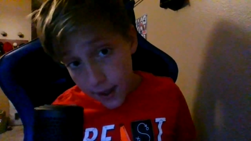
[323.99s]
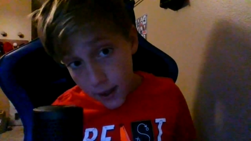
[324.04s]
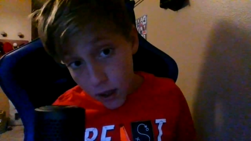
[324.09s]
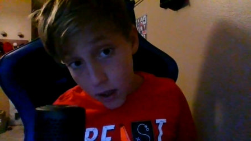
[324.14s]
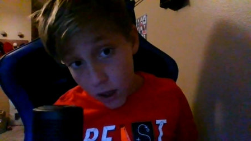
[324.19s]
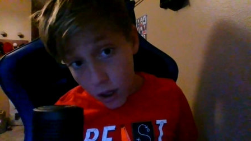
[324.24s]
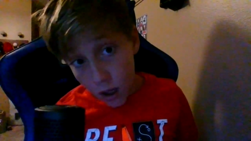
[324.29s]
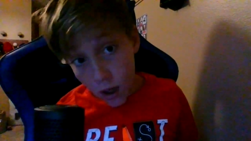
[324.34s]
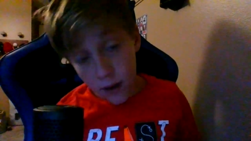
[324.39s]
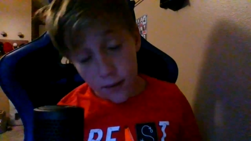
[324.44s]

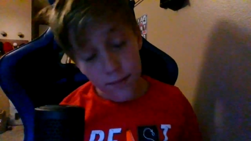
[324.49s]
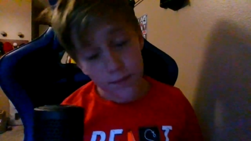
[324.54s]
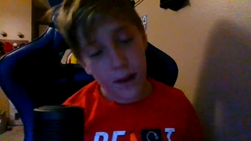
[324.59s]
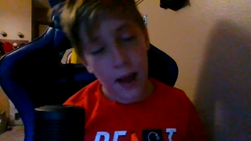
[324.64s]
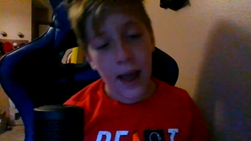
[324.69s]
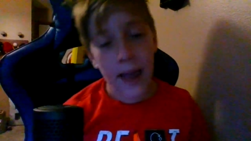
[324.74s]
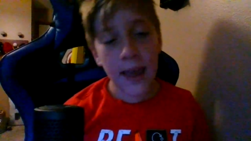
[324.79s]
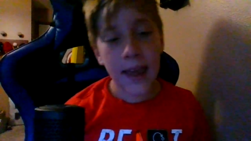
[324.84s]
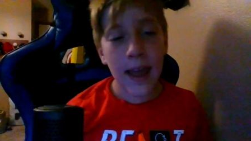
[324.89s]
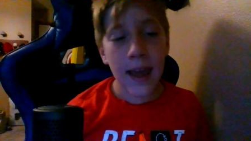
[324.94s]
Um,
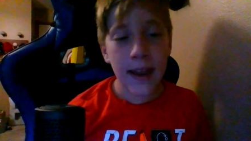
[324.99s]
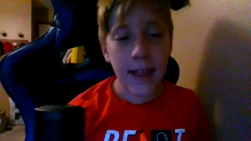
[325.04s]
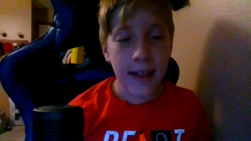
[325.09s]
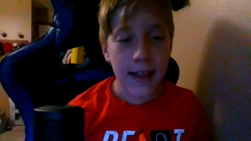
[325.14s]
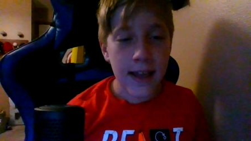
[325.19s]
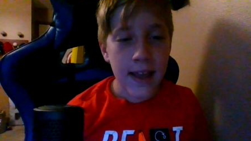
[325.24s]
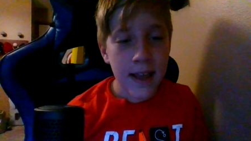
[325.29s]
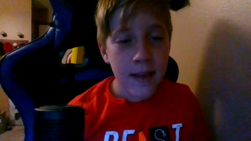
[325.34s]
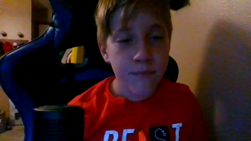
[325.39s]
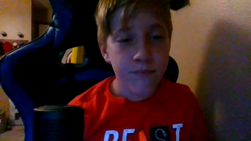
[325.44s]
I had a
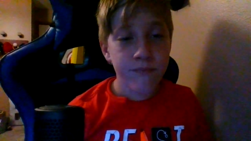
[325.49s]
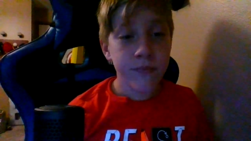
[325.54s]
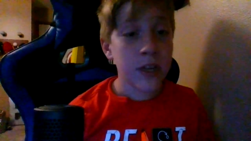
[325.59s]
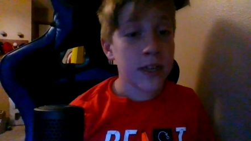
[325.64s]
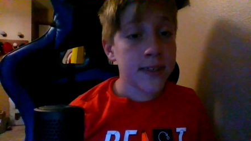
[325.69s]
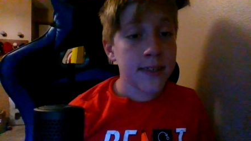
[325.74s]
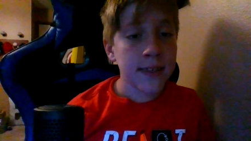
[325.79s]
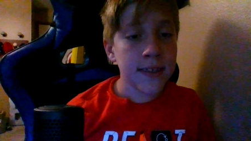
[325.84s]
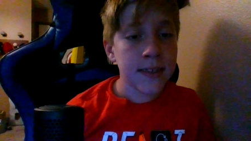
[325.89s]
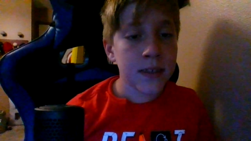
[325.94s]
game
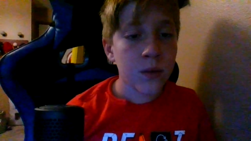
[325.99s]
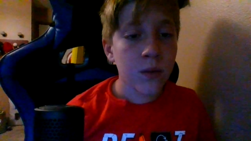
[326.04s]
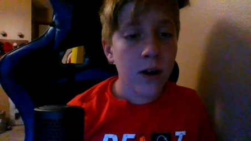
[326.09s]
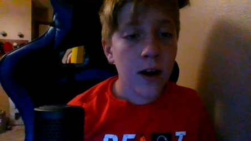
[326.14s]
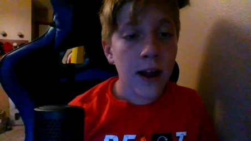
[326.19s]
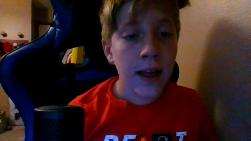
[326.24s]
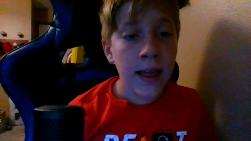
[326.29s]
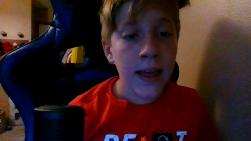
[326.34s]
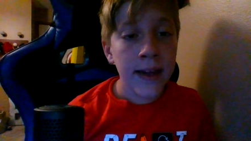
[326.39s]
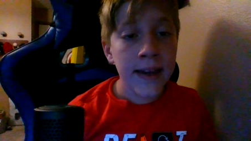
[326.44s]
this season where
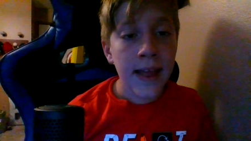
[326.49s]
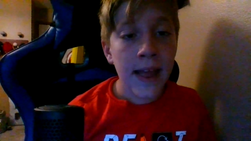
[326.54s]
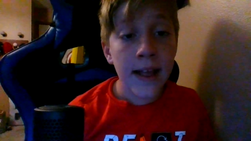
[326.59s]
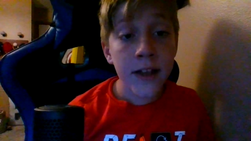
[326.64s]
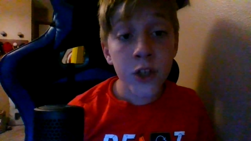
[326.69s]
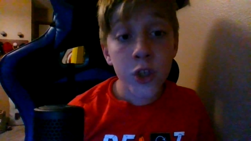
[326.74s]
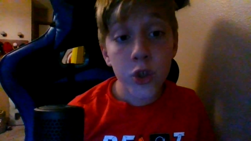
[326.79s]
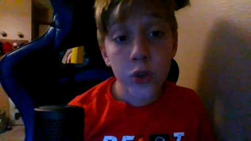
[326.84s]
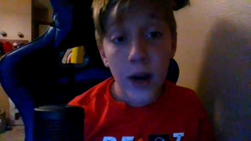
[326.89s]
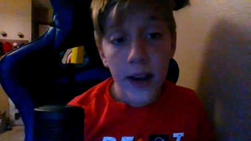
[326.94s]
I had
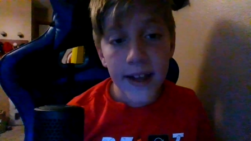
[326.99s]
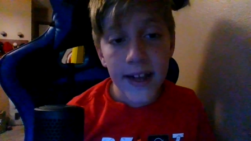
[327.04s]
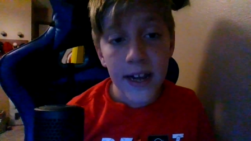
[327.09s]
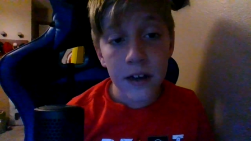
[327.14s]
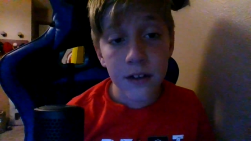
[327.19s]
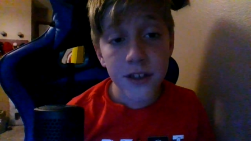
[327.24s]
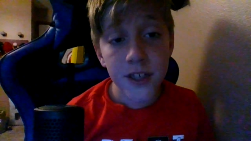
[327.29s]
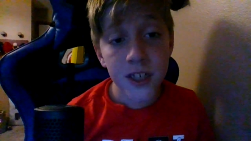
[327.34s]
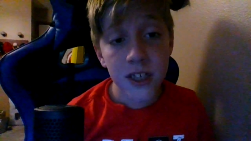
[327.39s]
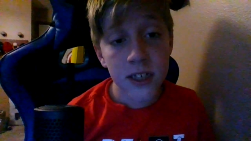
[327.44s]
10
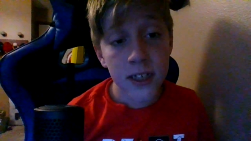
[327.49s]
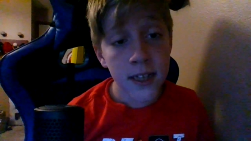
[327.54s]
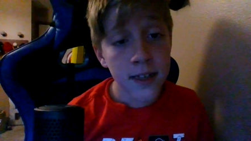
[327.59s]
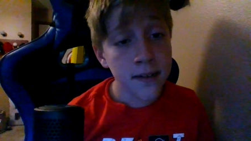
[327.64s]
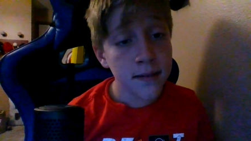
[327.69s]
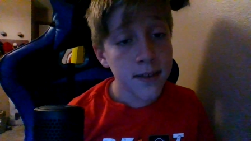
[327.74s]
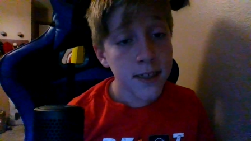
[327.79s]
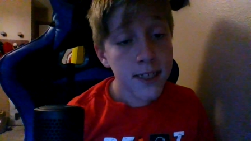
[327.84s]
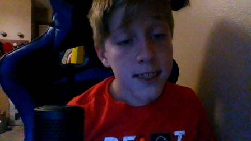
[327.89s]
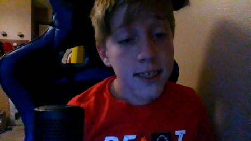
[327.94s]
strikeouts,
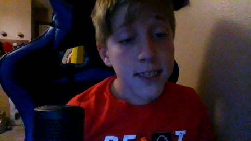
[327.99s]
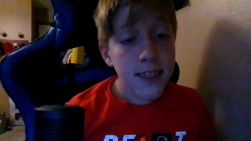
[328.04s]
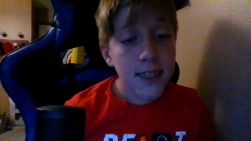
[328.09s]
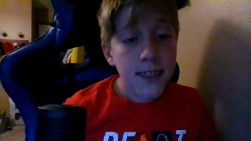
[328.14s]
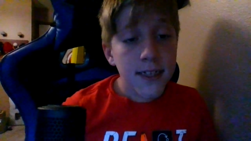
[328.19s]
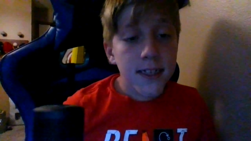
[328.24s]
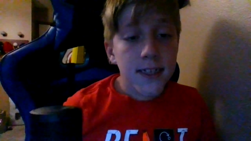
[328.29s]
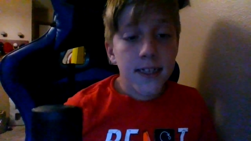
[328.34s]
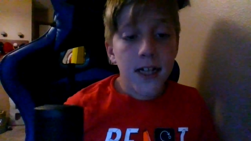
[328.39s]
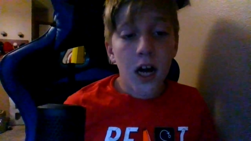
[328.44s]
and
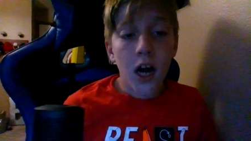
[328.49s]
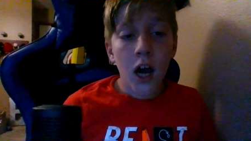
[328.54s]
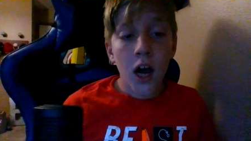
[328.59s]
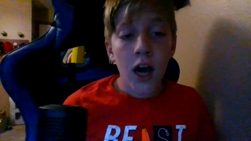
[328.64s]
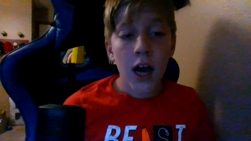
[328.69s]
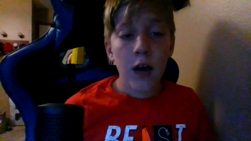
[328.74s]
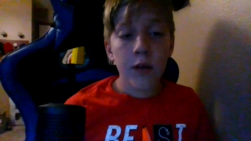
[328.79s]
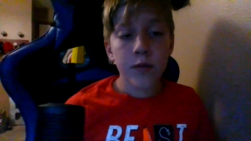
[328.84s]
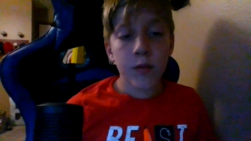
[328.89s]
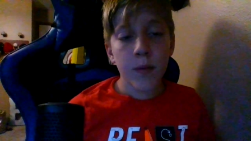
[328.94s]

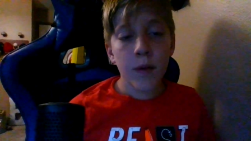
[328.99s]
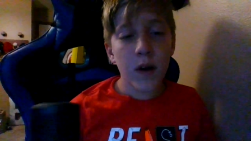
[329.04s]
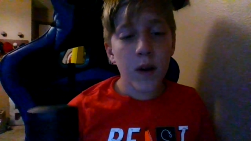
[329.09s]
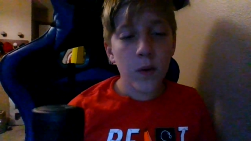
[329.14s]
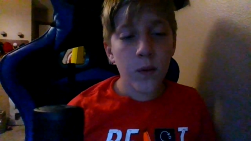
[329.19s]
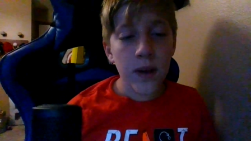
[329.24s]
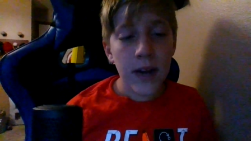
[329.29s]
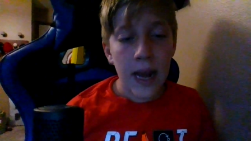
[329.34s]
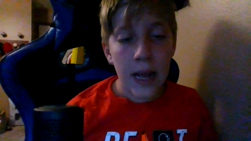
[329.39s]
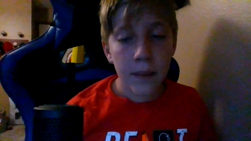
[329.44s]
uh, everybody
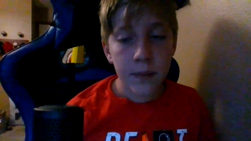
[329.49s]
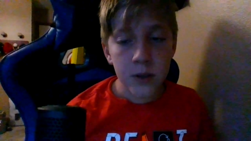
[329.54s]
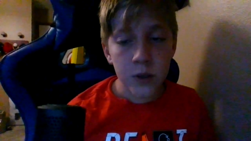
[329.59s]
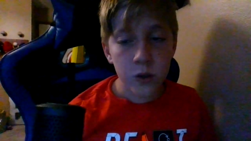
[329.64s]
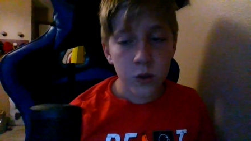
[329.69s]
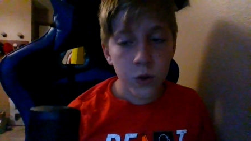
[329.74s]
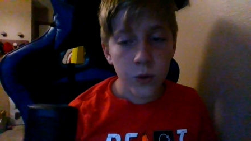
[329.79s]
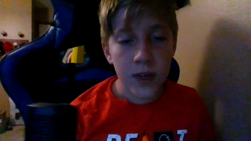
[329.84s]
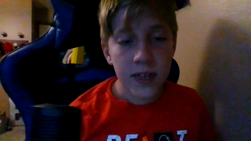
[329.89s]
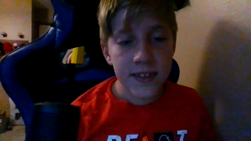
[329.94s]
went
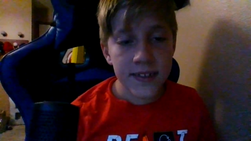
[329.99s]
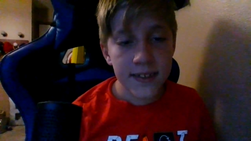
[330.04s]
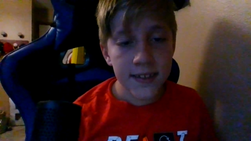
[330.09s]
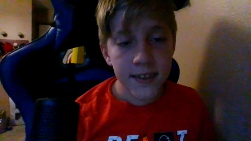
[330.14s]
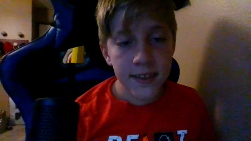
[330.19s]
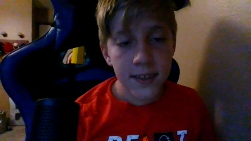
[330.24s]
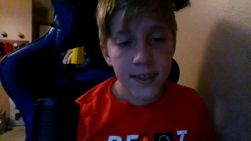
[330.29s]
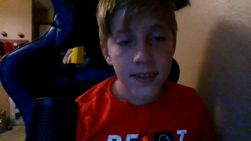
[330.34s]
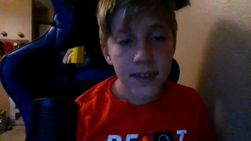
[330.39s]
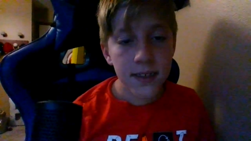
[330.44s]
absolutely
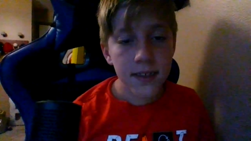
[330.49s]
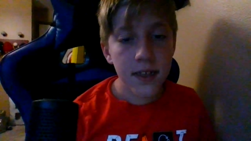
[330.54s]
crazy.